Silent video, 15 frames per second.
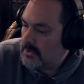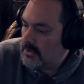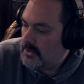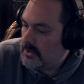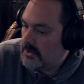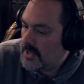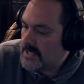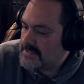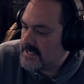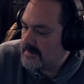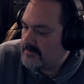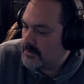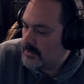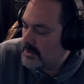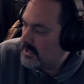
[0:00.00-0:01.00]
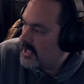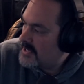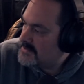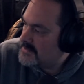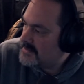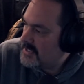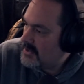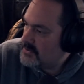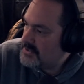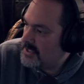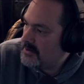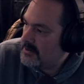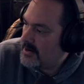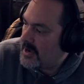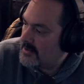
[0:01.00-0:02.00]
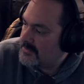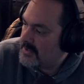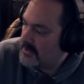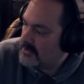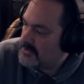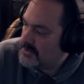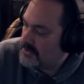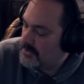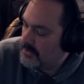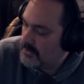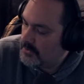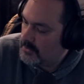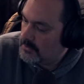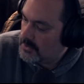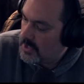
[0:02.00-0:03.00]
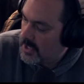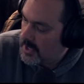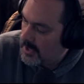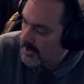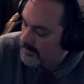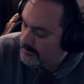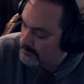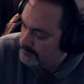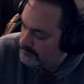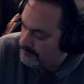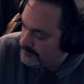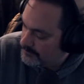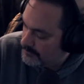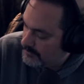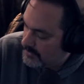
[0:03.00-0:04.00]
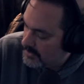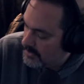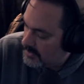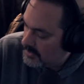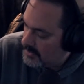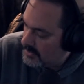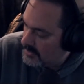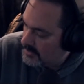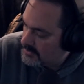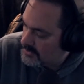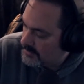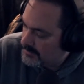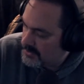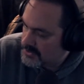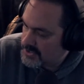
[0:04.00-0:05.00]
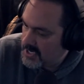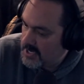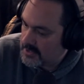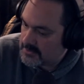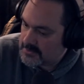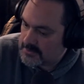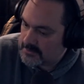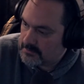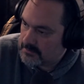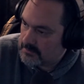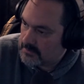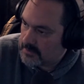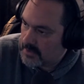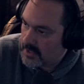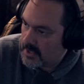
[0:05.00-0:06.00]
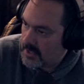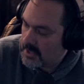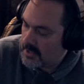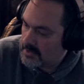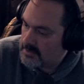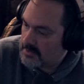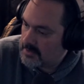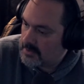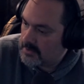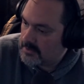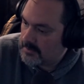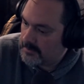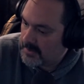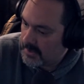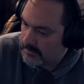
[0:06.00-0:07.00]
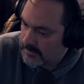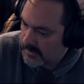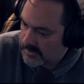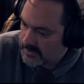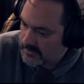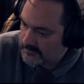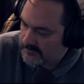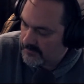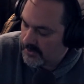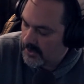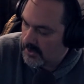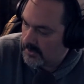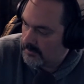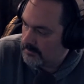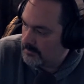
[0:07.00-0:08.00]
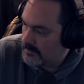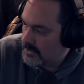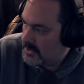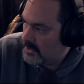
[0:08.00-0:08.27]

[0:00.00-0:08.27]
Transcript: You guys have to realize the DOT are out there to um, to protect uh, the the public from